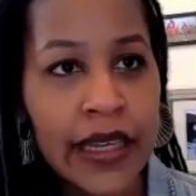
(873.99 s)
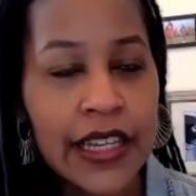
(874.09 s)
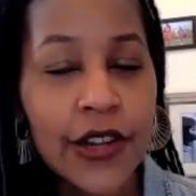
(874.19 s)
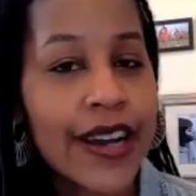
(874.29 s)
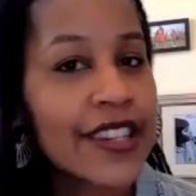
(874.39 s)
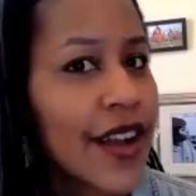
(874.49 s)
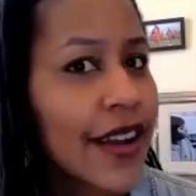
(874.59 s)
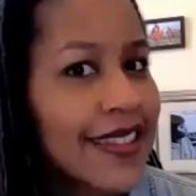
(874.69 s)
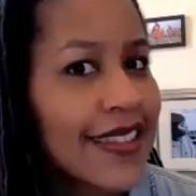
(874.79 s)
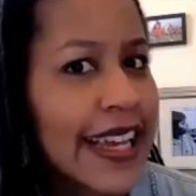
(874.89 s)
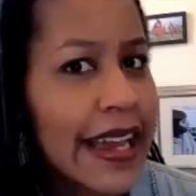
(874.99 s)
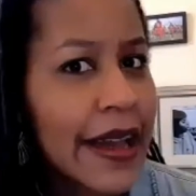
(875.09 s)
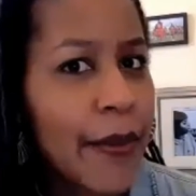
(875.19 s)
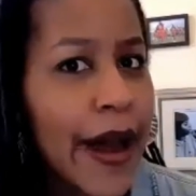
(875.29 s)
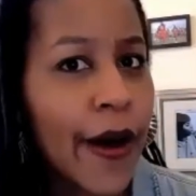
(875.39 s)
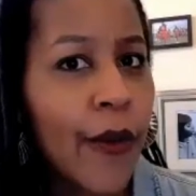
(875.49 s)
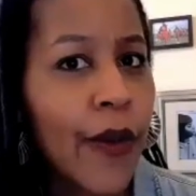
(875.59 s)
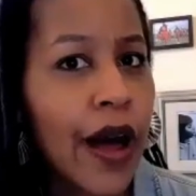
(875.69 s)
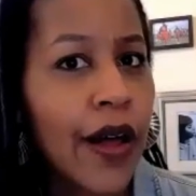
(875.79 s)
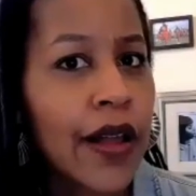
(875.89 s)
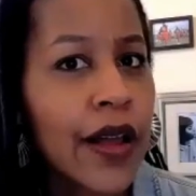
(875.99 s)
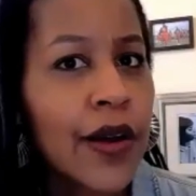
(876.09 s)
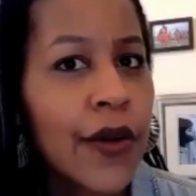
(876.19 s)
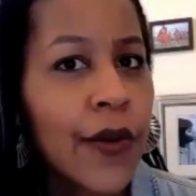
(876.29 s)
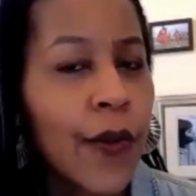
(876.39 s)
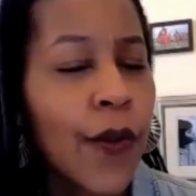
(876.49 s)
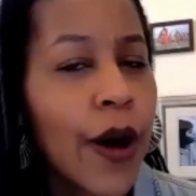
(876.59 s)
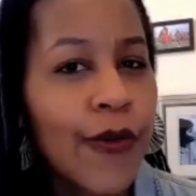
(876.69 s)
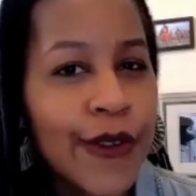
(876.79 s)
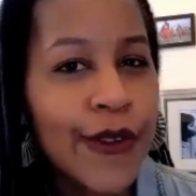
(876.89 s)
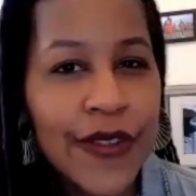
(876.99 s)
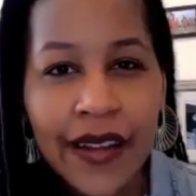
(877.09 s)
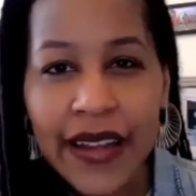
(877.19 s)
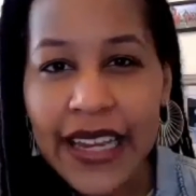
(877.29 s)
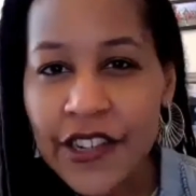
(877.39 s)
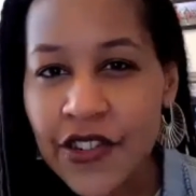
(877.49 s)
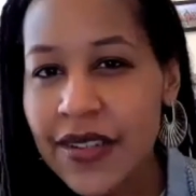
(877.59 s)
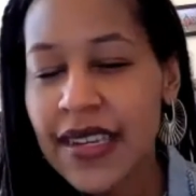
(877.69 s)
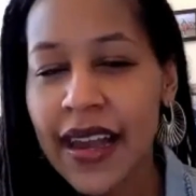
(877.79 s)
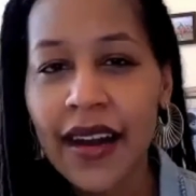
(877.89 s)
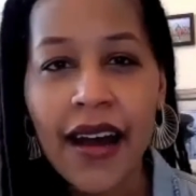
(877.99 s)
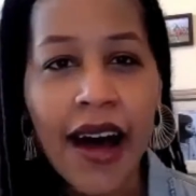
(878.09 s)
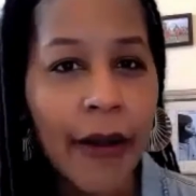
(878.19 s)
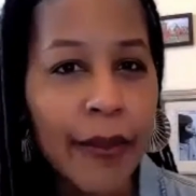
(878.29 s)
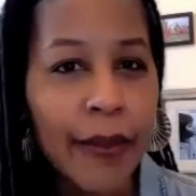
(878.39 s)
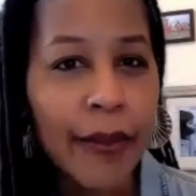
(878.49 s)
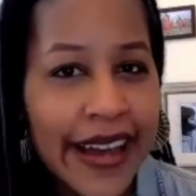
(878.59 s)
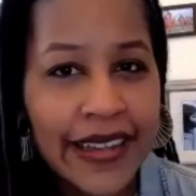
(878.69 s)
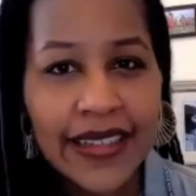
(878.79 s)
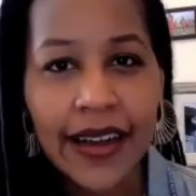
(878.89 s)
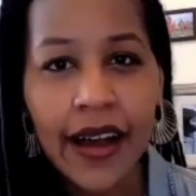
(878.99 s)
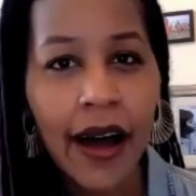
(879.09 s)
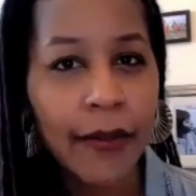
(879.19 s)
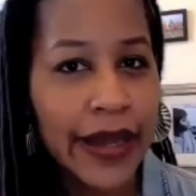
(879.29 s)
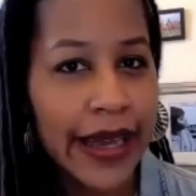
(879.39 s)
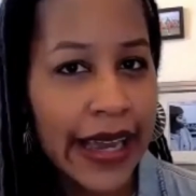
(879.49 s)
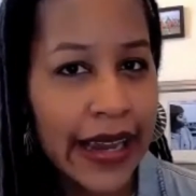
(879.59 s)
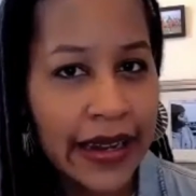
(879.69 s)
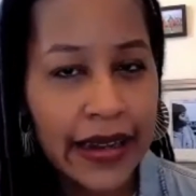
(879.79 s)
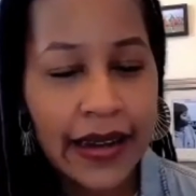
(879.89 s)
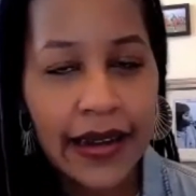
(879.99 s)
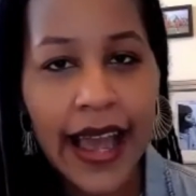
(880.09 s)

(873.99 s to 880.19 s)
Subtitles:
you know, I started thinking about, well, what would feel interesting and complex and complicated?